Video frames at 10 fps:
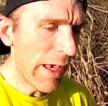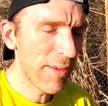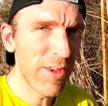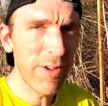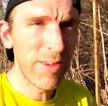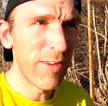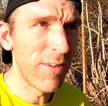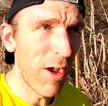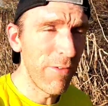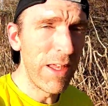excited
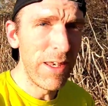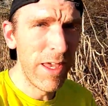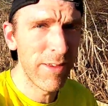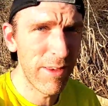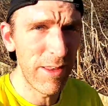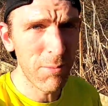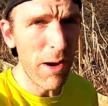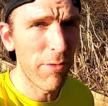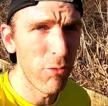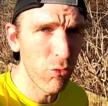to dive in to this
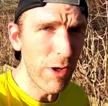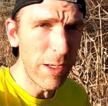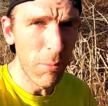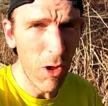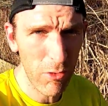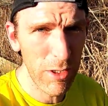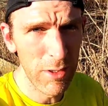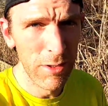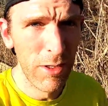marathon training block.